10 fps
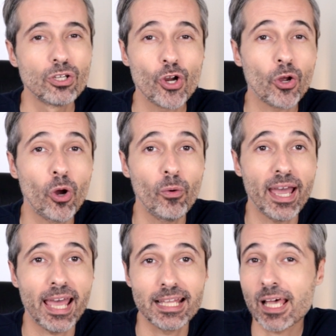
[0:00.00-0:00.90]

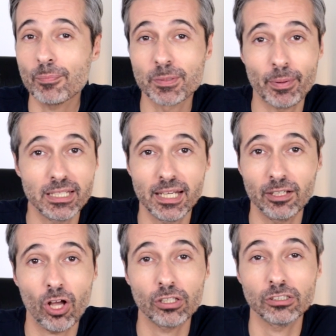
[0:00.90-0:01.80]
Drogo ends up spending a
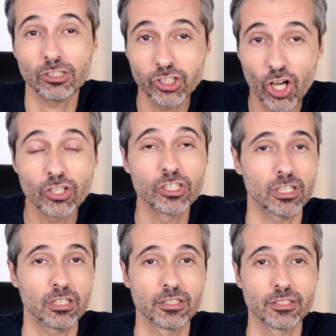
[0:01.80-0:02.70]
lot
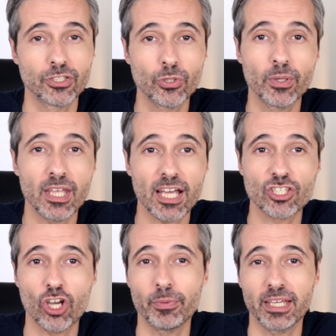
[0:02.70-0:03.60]
longer doing that
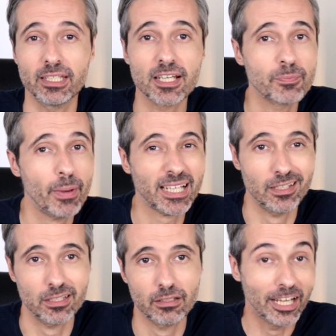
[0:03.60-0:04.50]
job than he
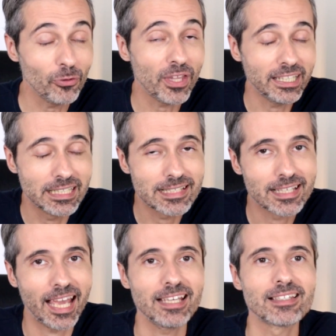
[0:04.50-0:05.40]
expected. I know that in his
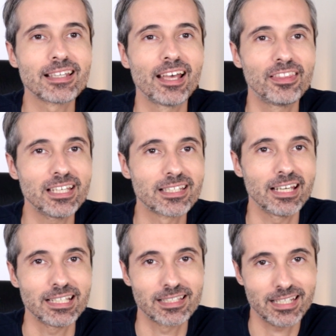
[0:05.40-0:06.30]
case this
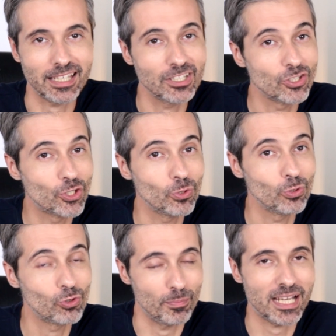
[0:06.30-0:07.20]
is taken
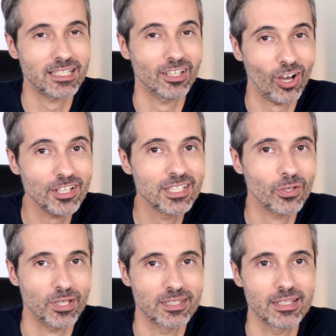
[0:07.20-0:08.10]
to dramatic
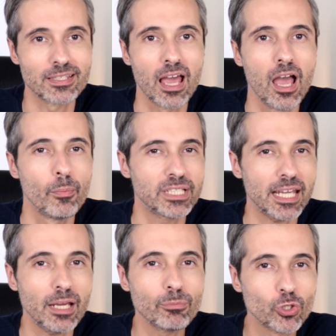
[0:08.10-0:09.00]
consequences, but
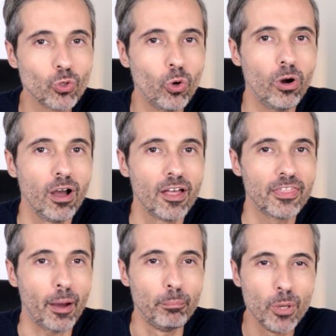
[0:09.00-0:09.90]
I am sure
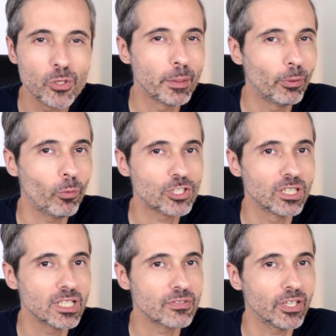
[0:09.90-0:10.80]
that most people
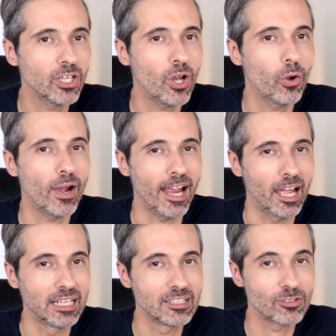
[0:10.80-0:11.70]
watching this video
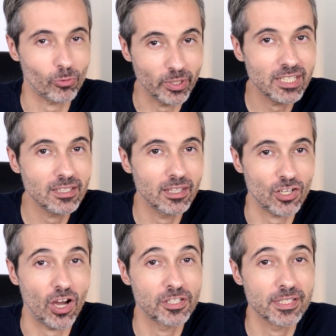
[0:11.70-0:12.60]
and reading the
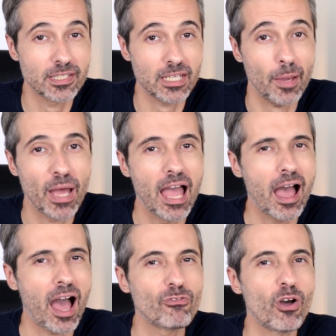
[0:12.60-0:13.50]
Tartar Steppe
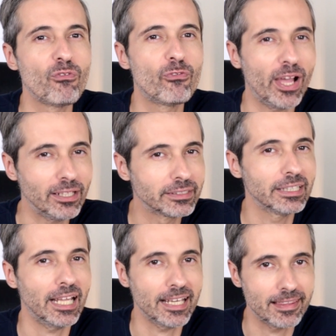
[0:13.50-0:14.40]
have felt
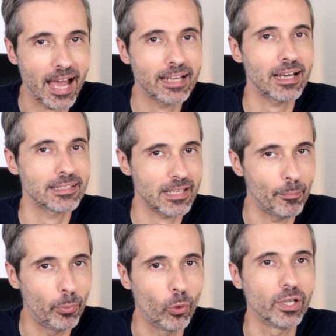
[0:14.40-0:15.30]
like that at
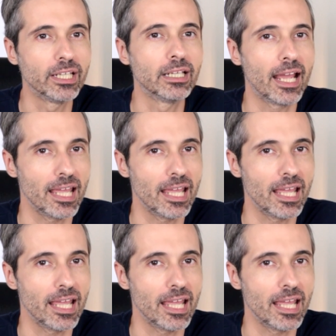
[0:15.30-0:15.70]
some point